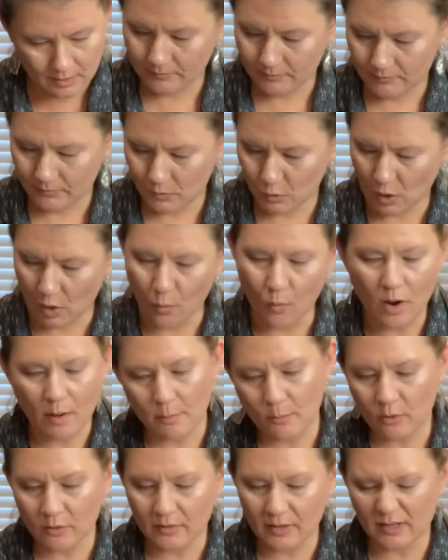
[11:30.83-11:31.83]
Do I want
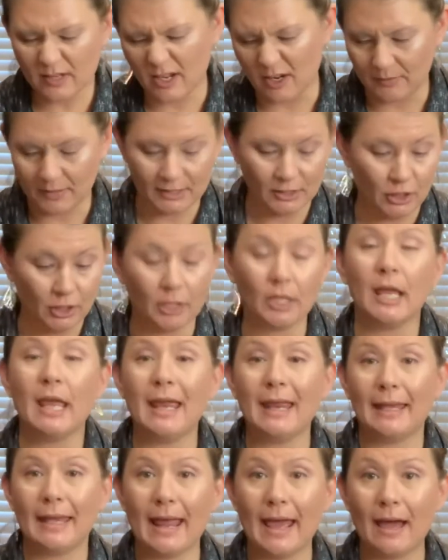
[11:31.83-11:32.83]
more? No, that's good.
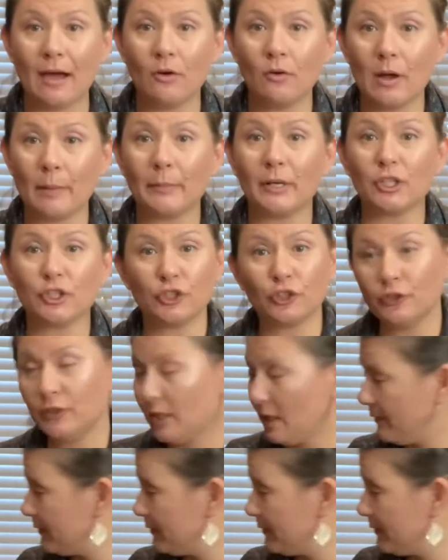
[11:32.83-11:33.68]
Now I'm going to turn the oven